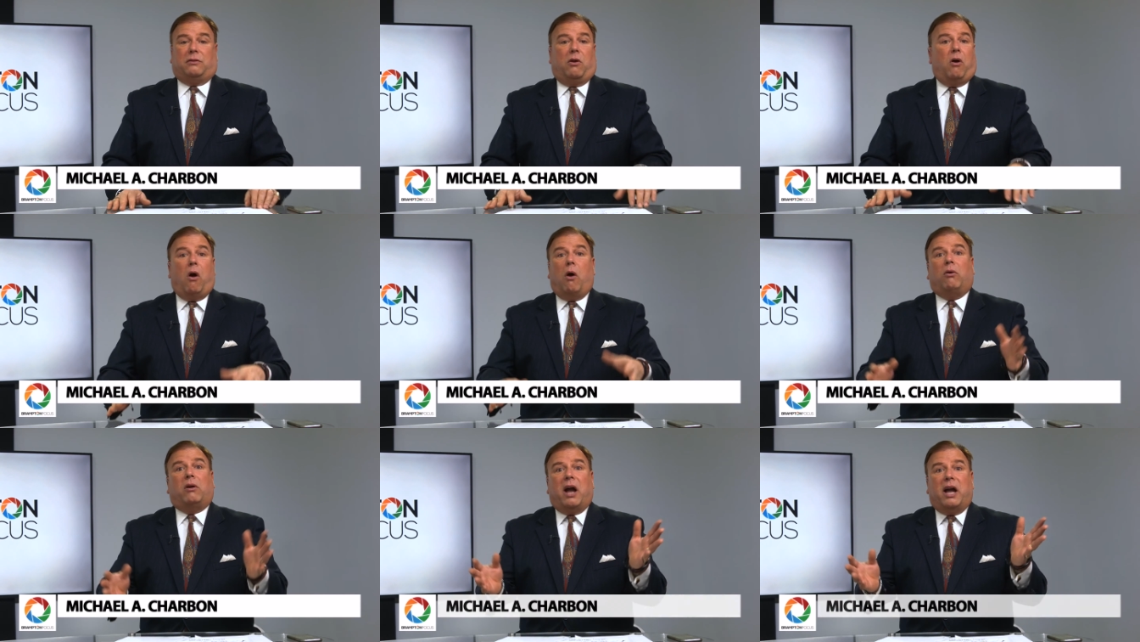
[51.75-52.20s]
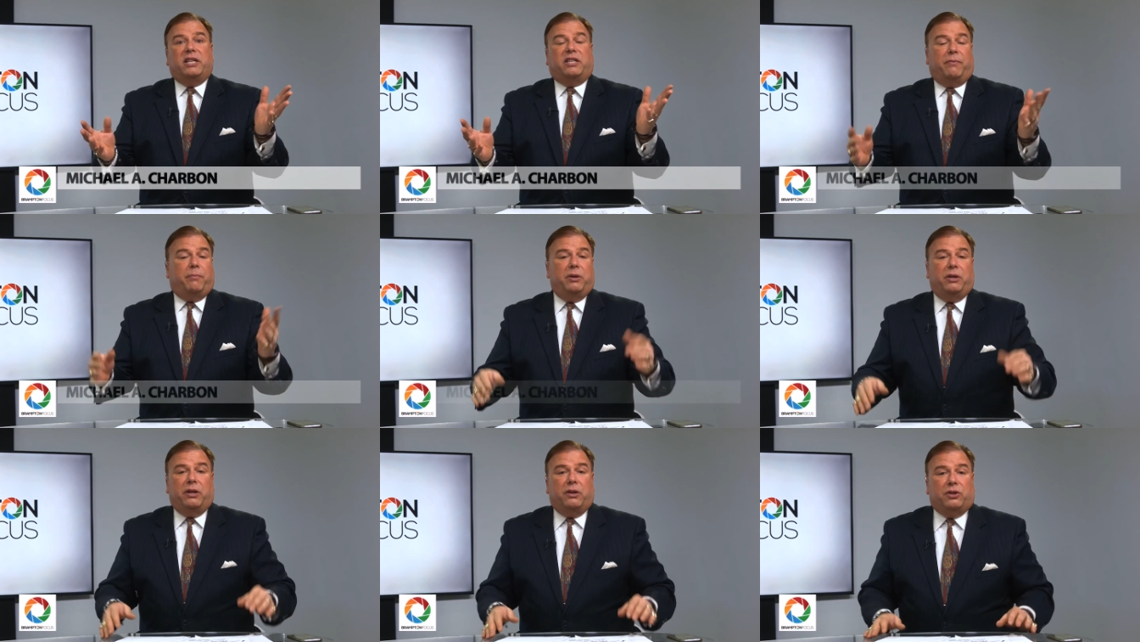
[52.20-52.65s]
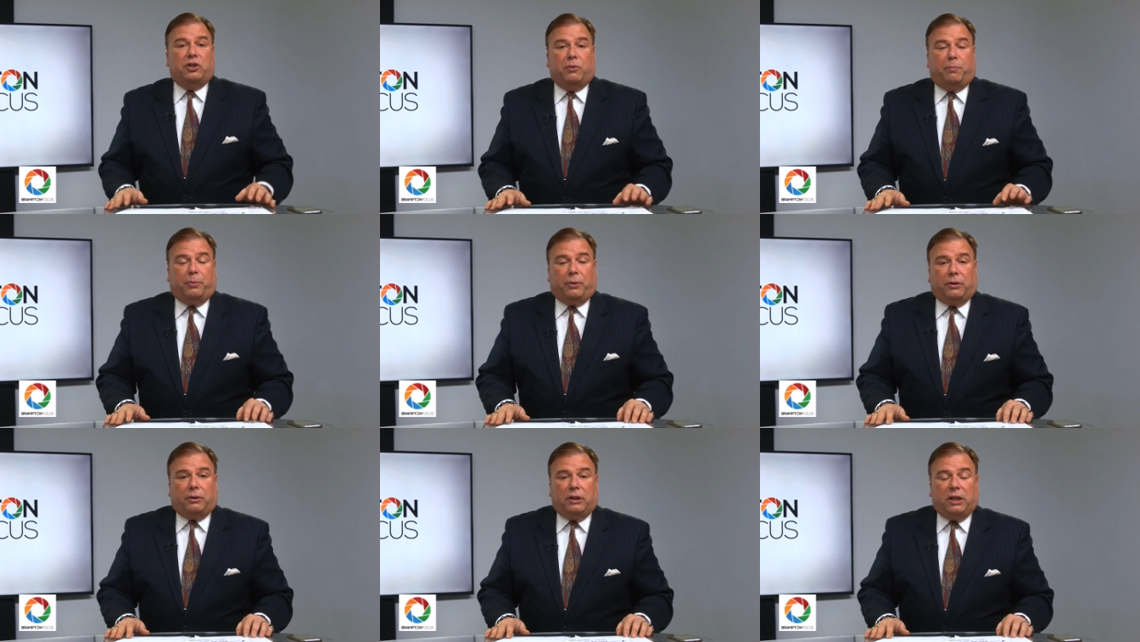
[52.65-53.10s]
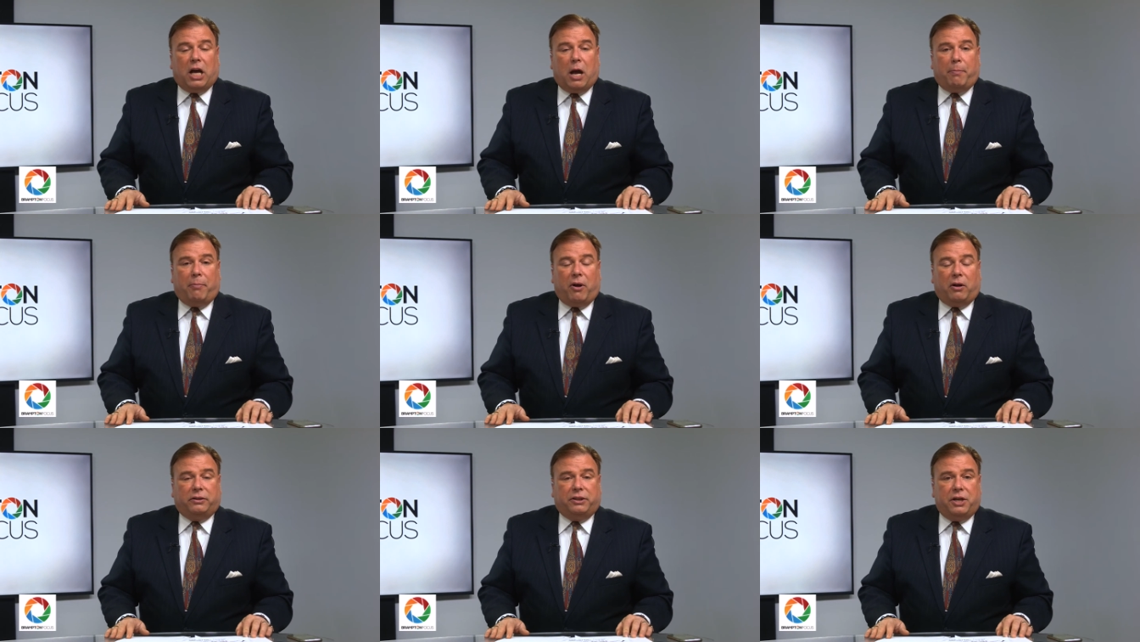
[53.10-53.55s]
all kinds of municipal
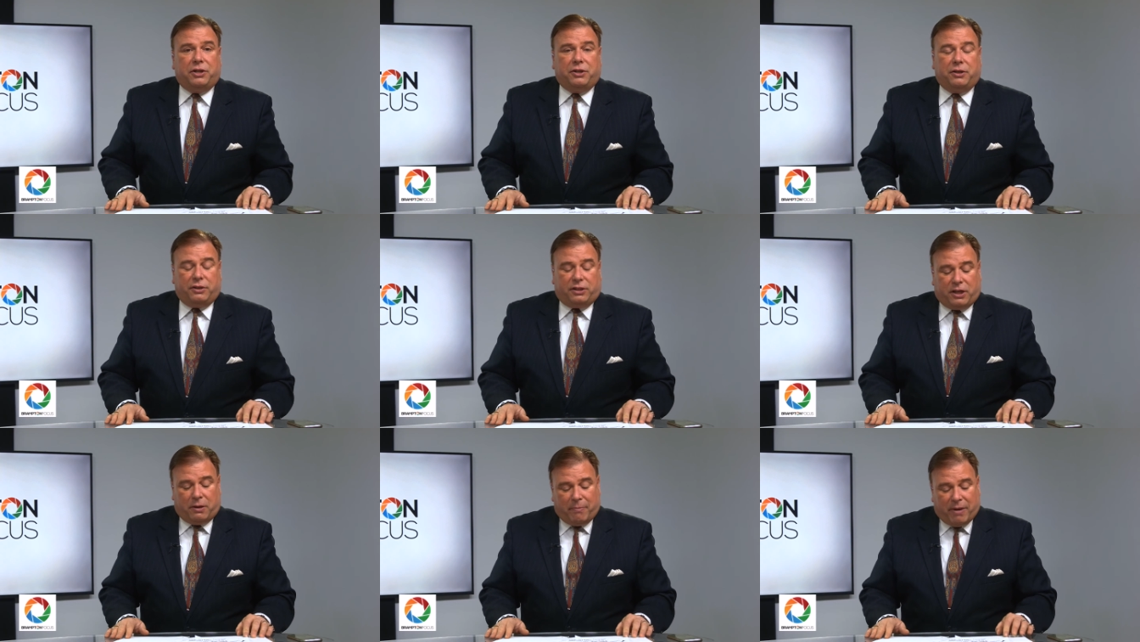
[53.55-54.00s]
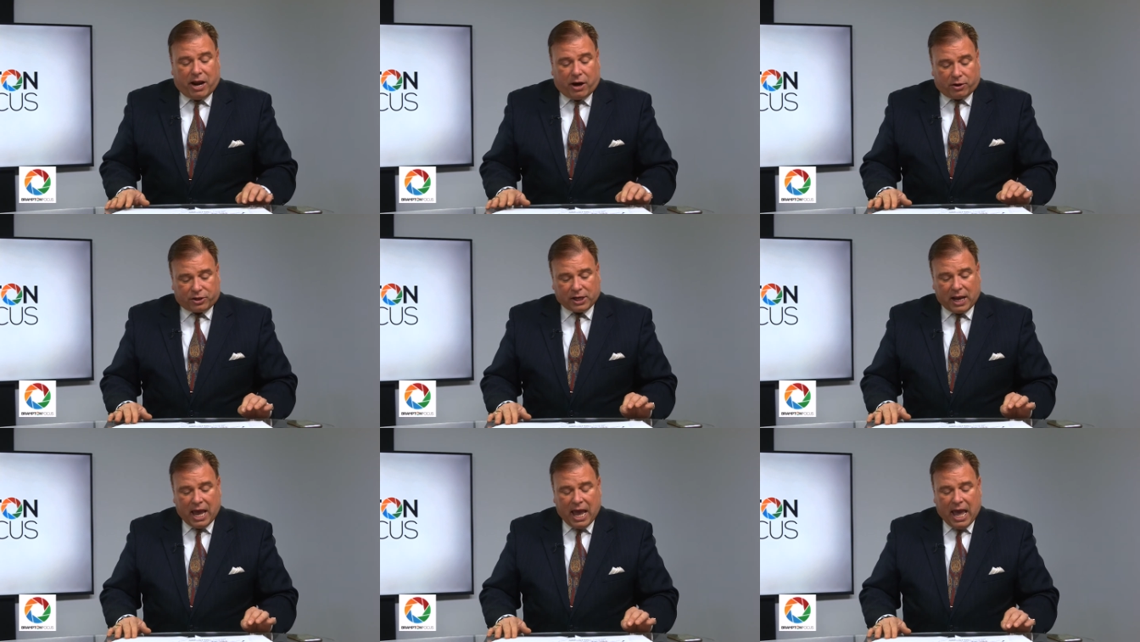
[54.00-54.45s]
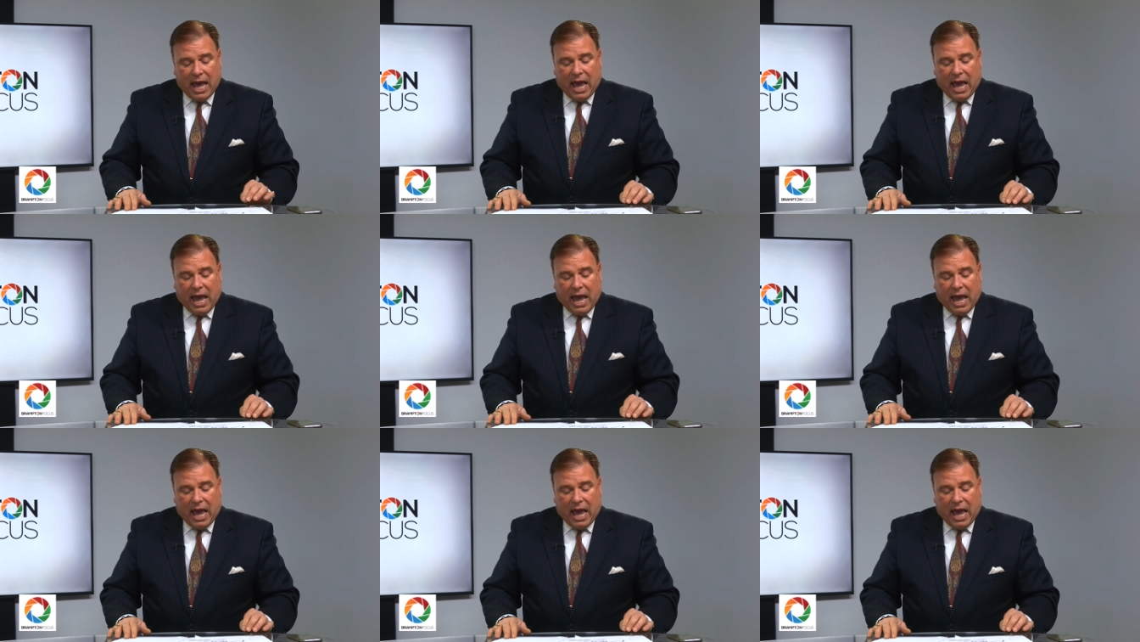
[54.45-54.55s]
uh, politicians and mayors.